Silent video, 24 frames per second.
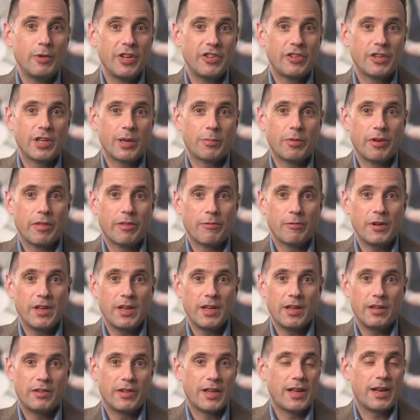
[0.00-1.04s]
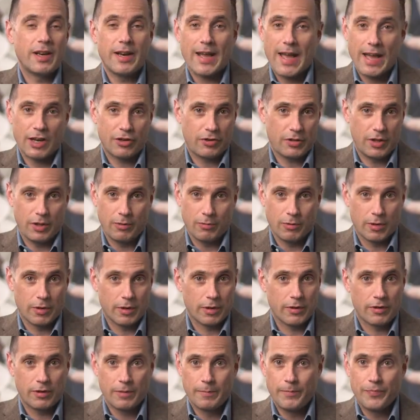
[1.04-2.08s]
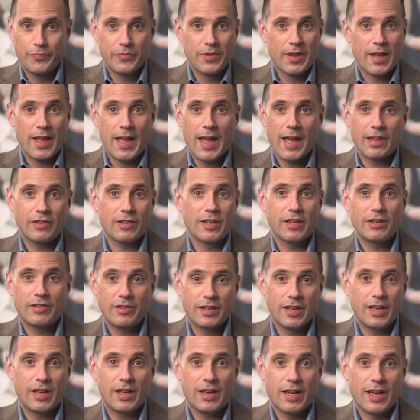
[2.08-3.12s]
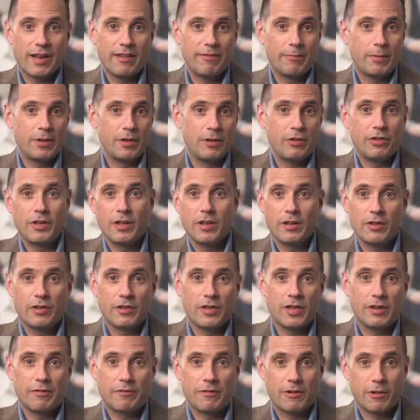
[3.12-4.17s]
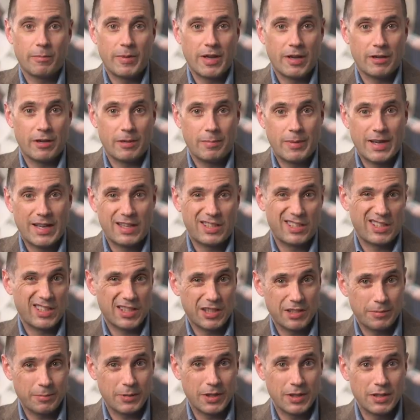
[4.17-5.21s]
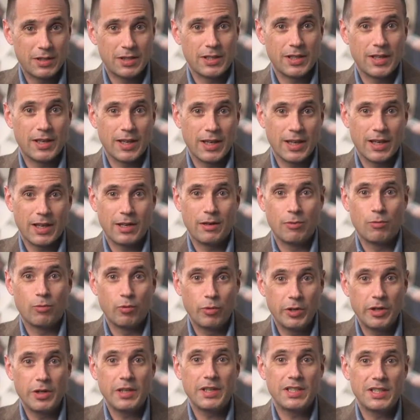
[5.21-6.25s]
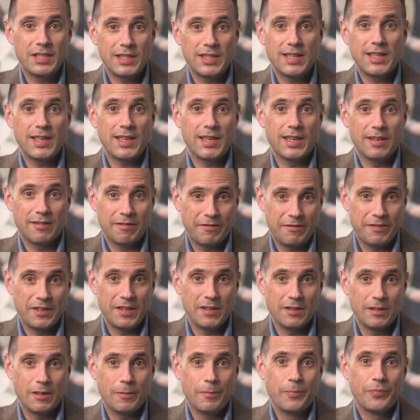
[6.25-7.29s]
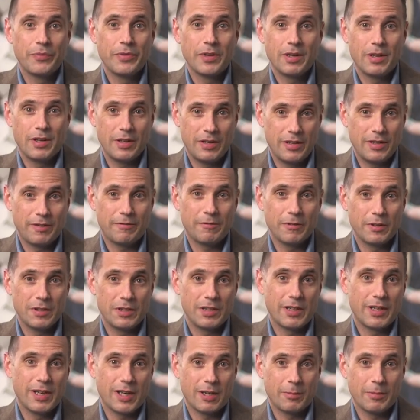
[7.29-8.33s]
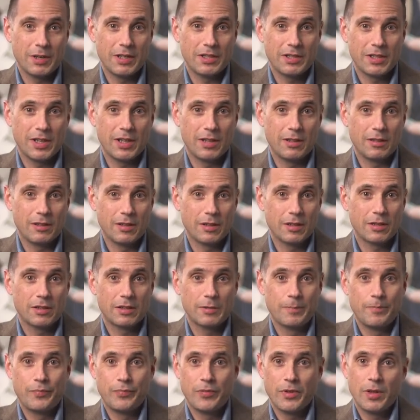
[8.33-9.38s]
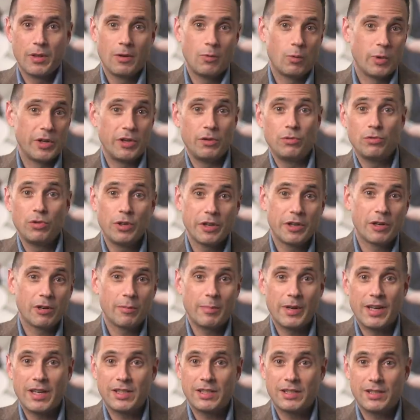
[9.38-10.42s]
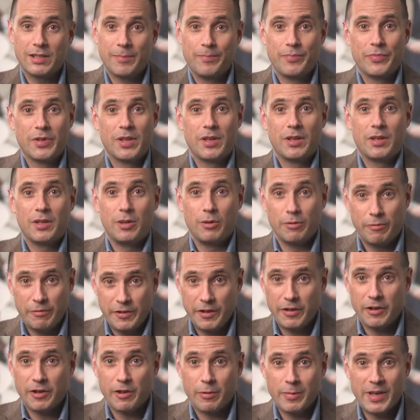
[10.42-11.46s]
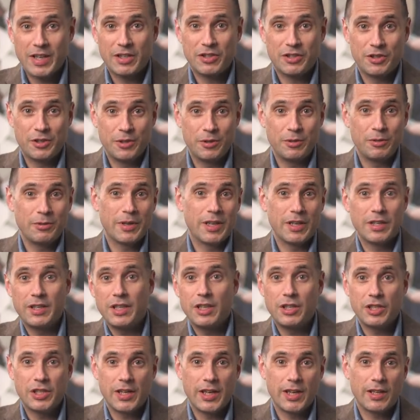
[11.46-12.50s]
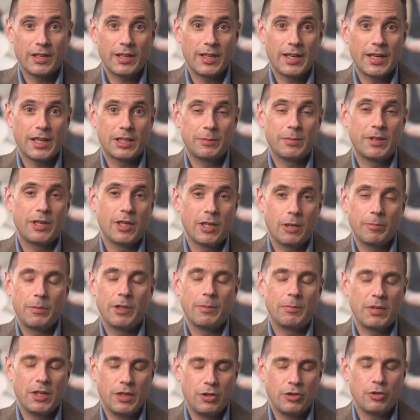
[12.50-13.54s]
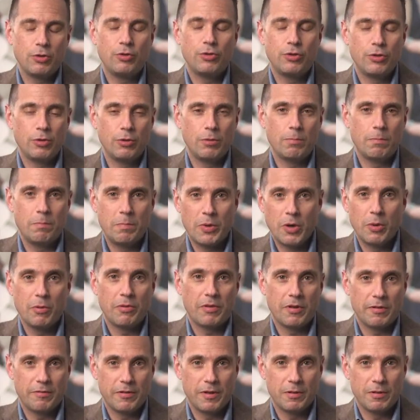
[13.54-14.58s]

reason number three is that it actually works. As I said, I've been using this stuff for about the past 6 months, and I can really see and feel a difference in how my skin looks. When you look your best, you feel your best too, and Tiege Hanley has been helping me to do both of